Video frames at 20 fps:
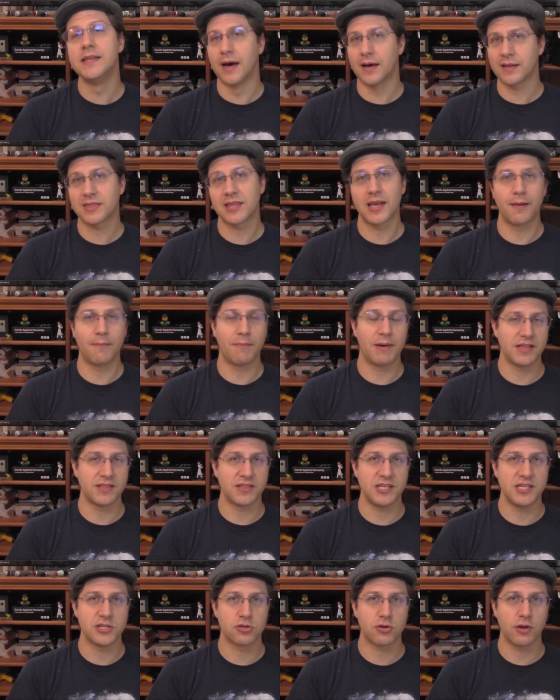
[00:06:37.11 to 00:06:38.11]
nothing
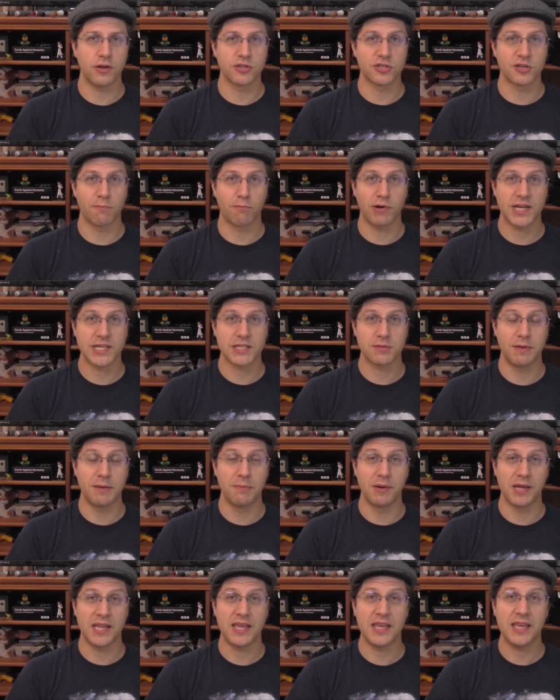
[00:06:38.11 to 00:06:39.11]
about these trailers impressed me
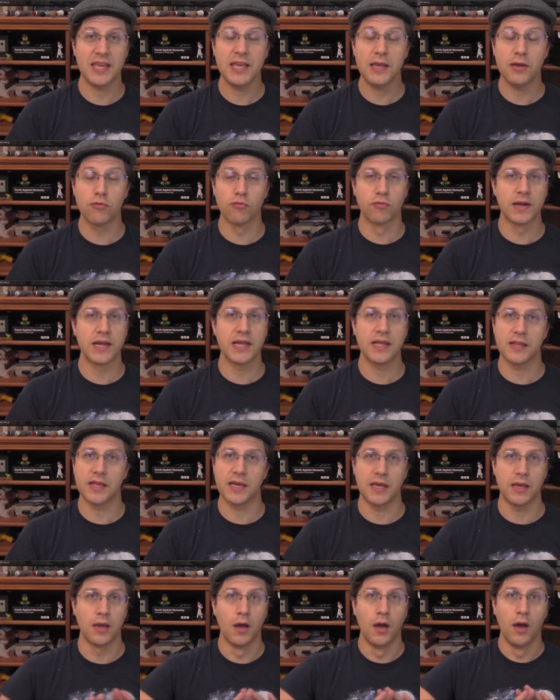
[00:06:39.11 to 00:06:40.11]
but he
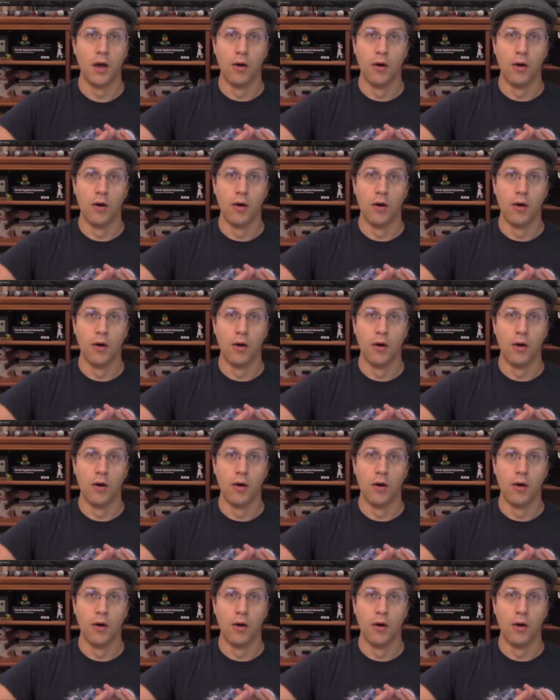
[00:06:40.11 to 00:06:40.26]
really